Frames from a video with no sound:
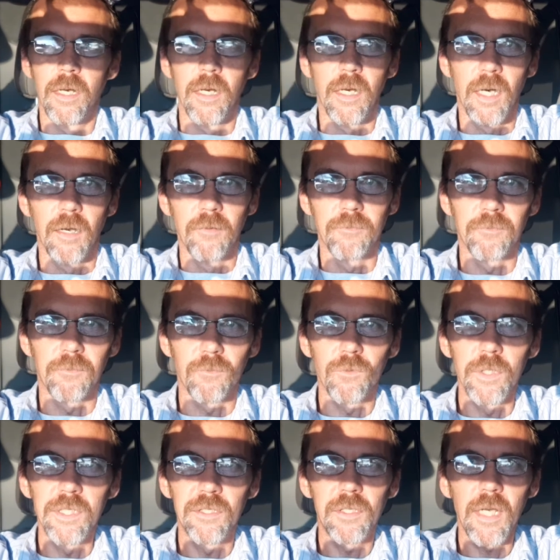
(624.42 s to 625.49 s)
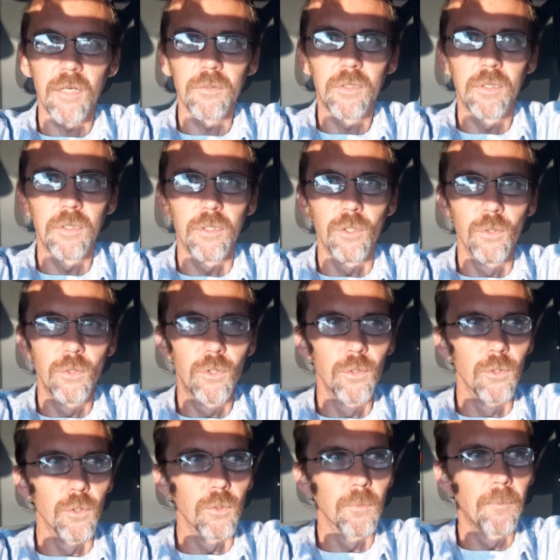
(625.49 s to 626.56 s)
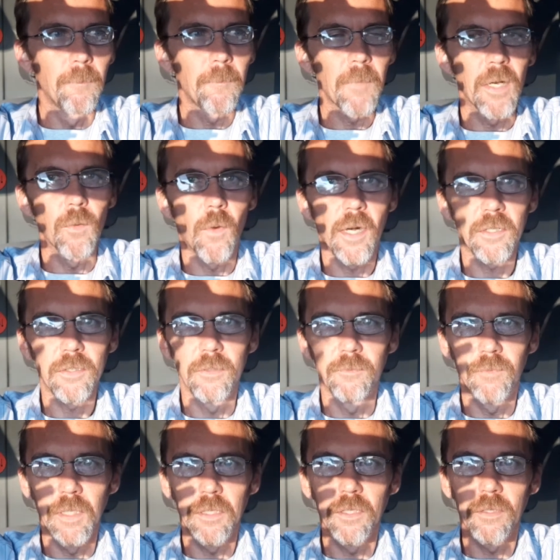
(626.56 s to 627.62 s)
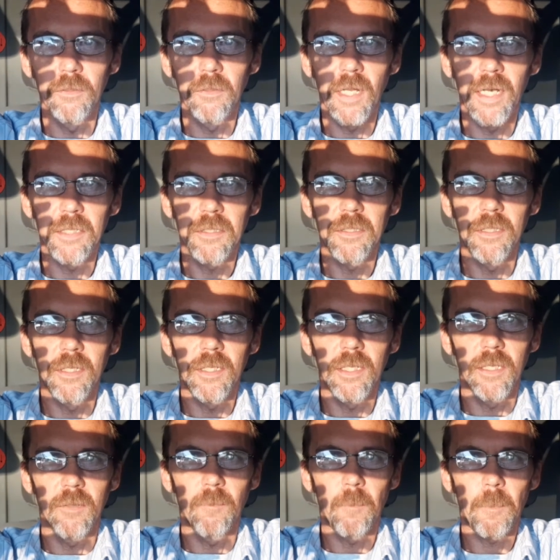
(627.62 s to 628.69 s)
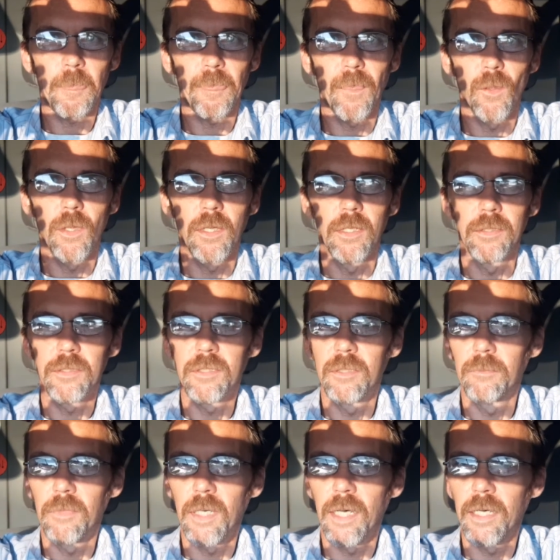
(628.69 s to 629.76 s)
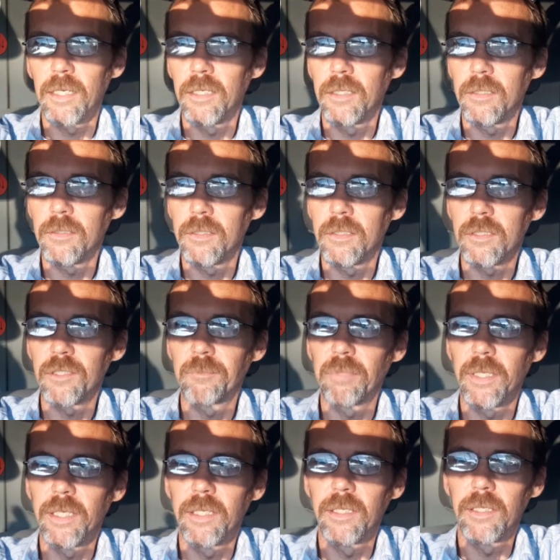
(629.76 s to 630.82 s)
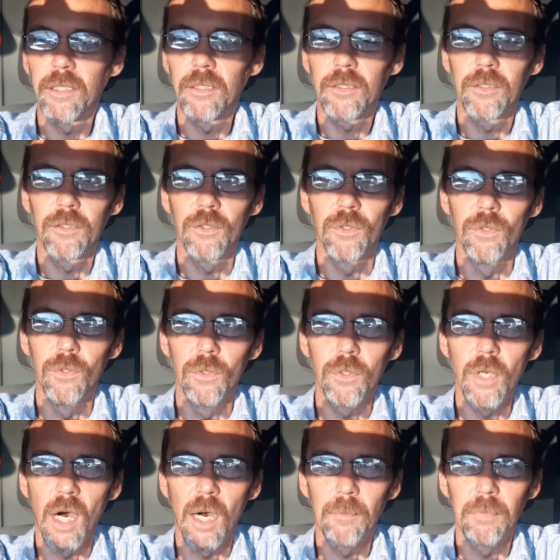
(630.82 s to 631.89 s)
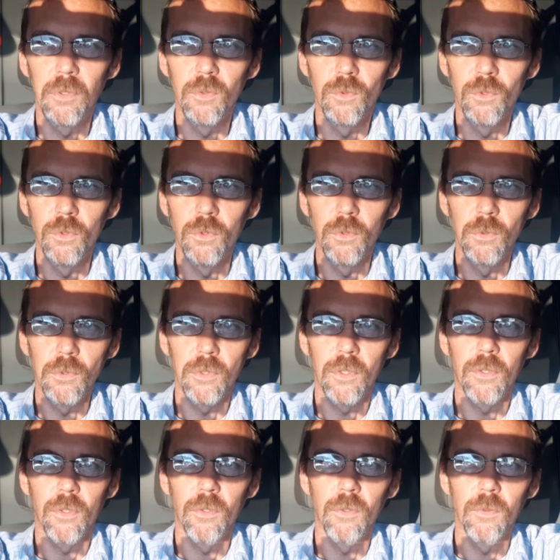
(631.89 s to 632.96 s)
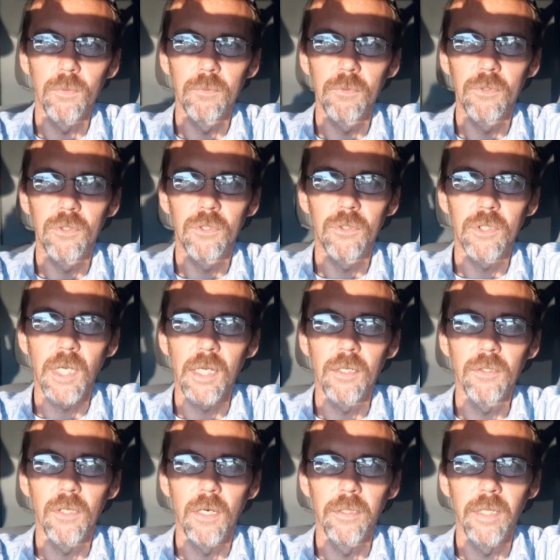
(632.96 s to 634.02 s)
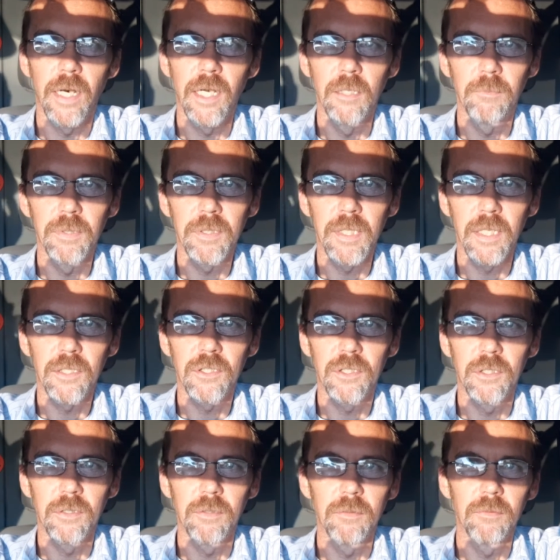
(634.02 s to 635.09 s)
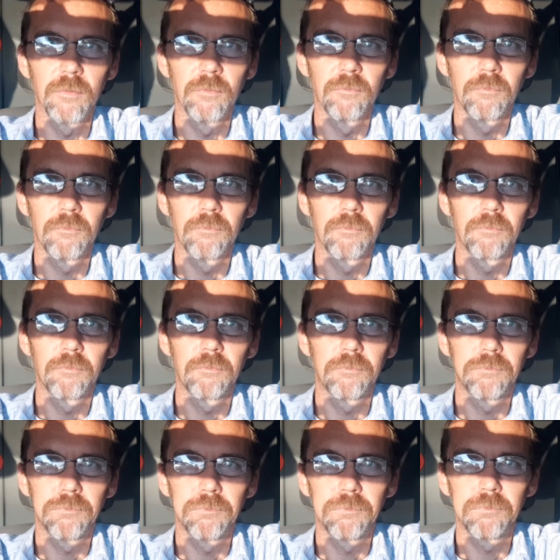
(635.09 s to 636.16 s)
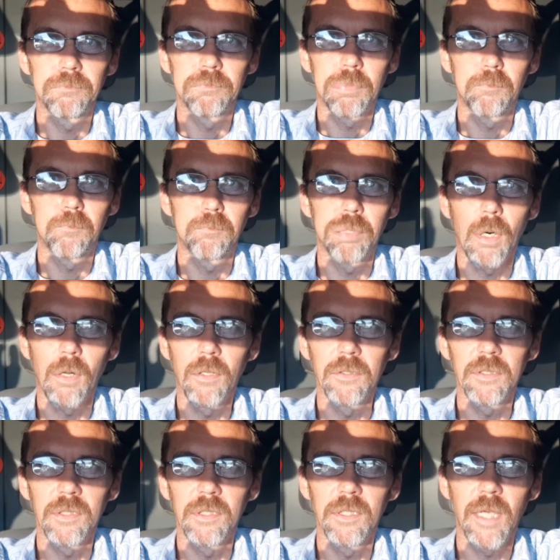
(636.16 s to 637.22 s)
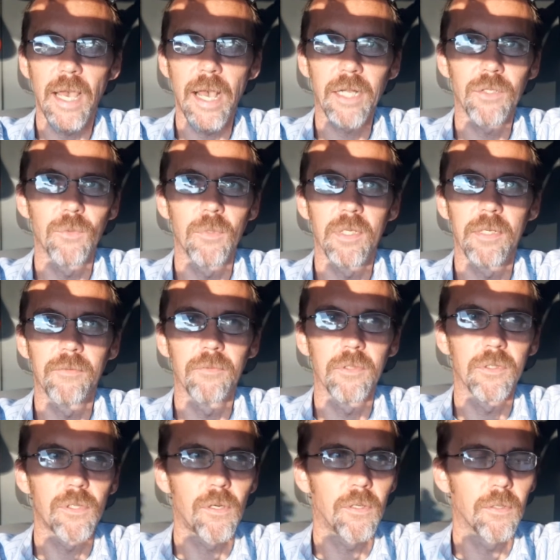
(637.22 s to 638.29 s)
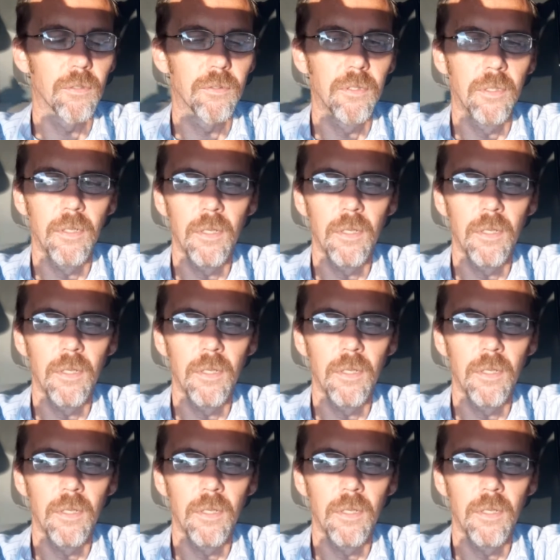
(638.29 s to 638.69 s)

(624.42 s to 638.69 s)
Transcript: I've reached out to YouTube. I watched a video last night, and some guy explaining the new COPPA rules, the whole Child Online Protection Policy Act, whatever it's called.